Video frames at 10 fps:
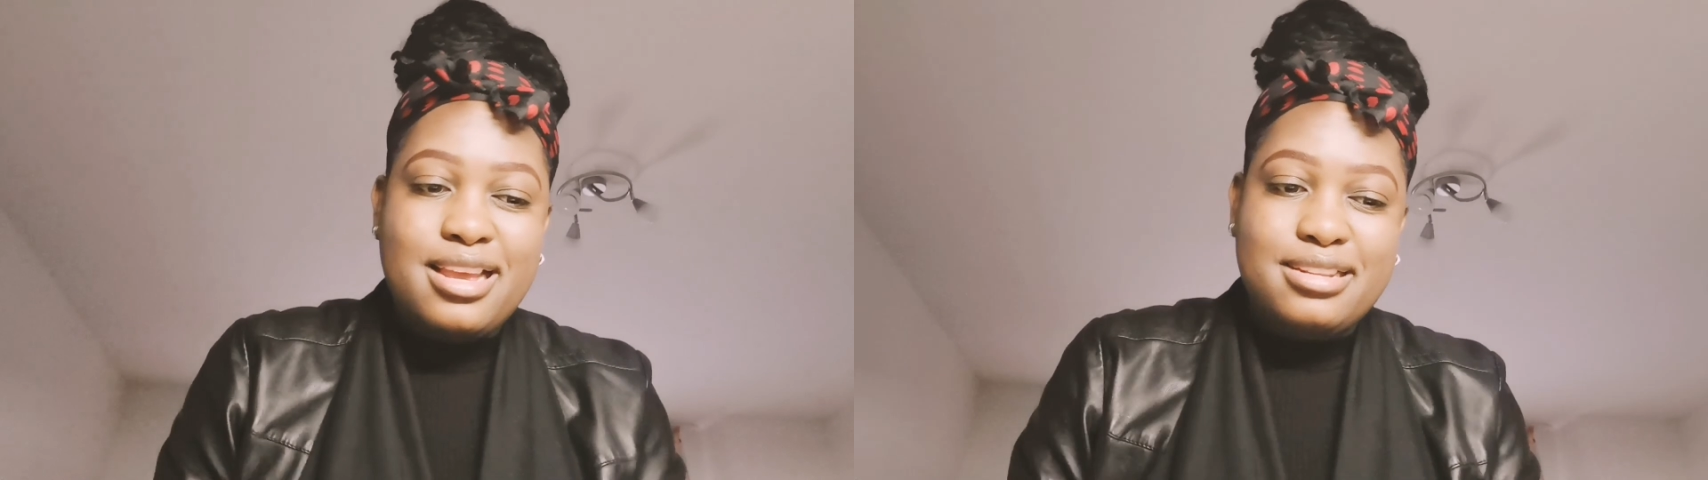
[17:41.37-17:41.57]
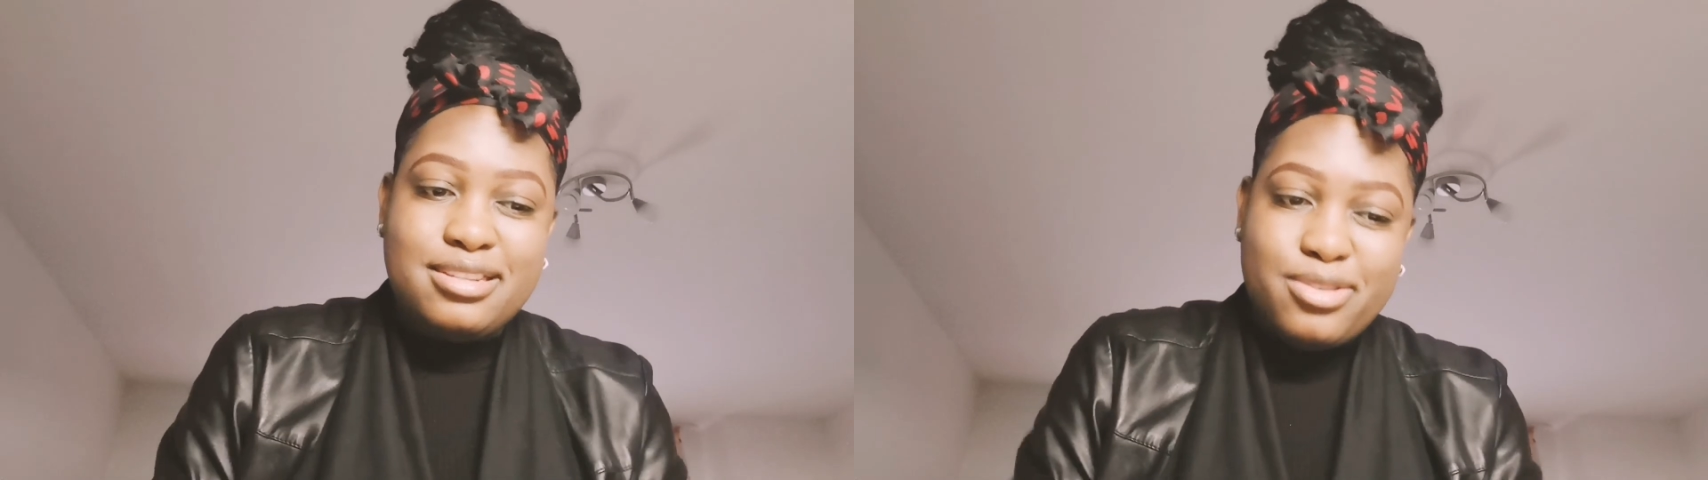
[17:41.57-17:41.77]

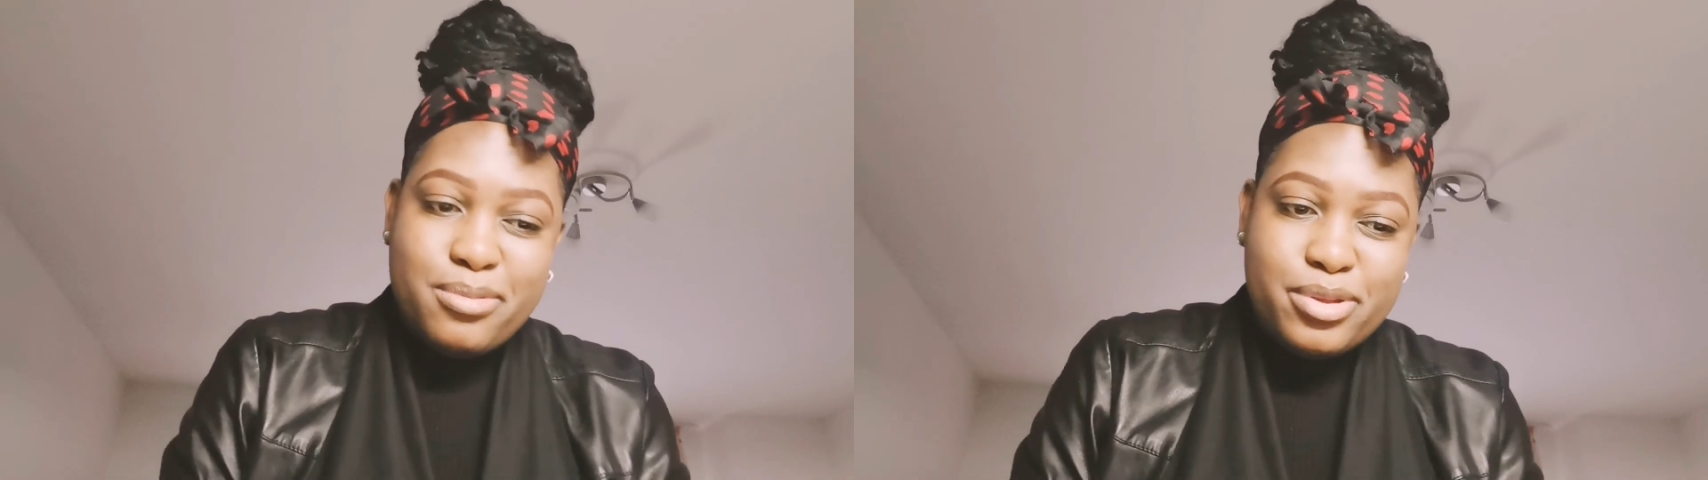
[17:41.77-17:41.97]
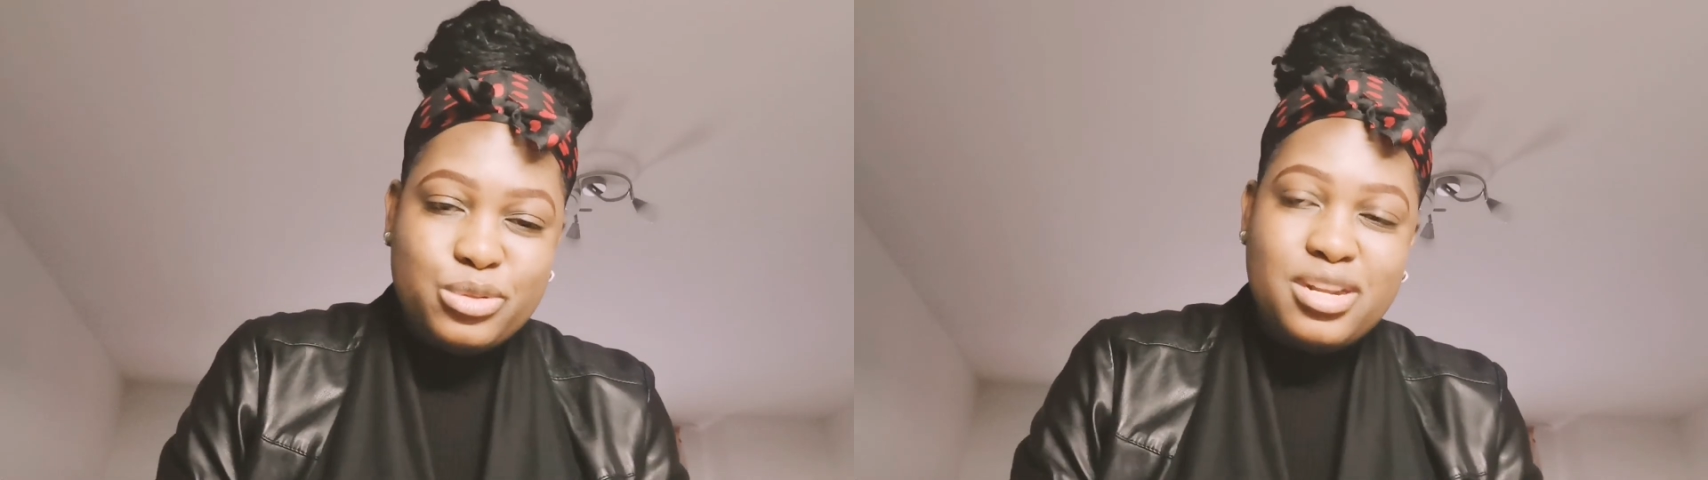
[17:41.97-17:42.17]
and the
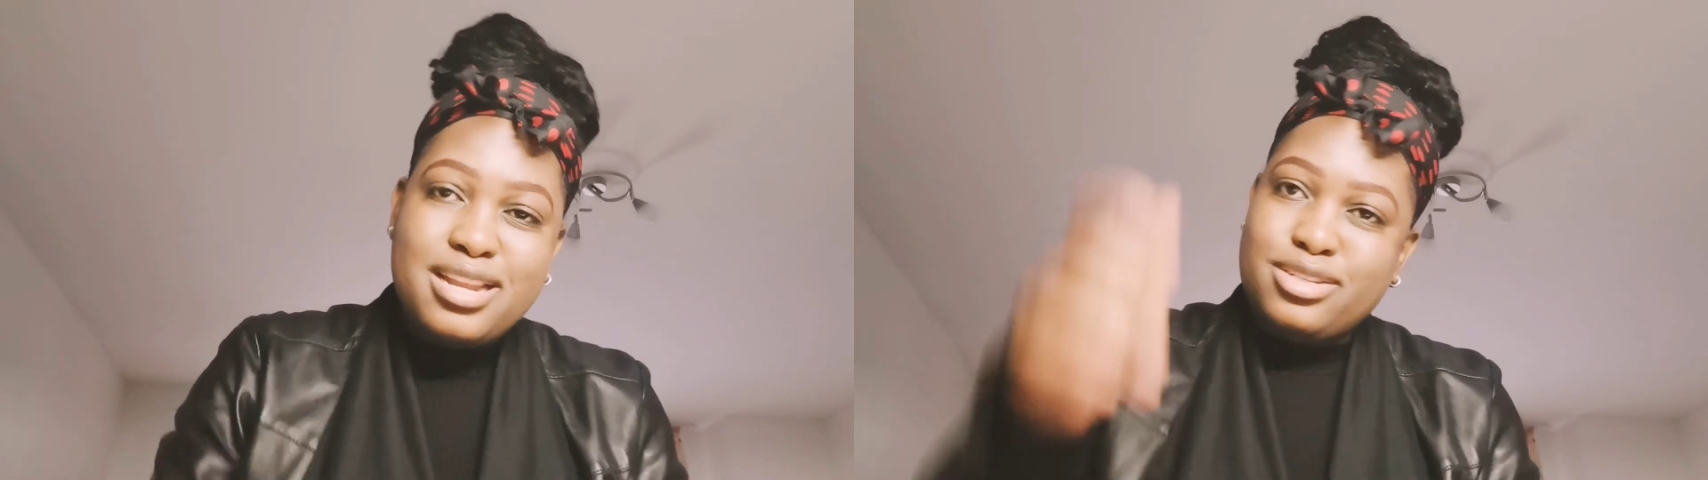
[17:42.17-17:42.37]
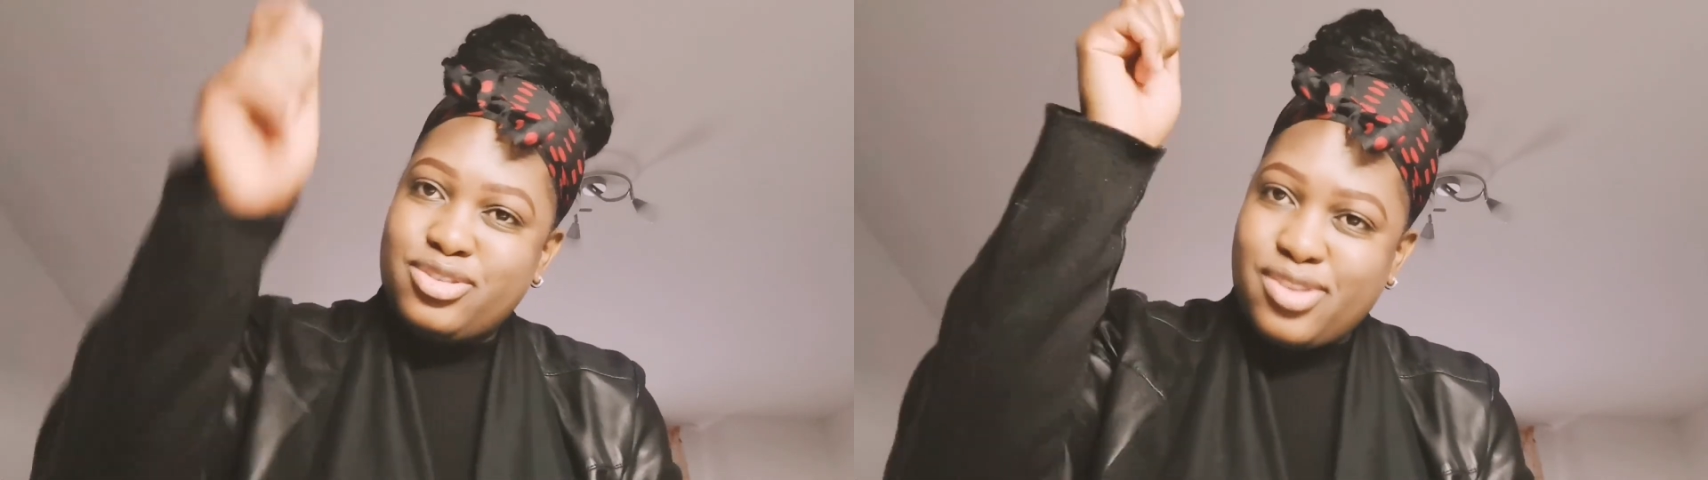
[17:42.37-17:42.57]
normal toilet,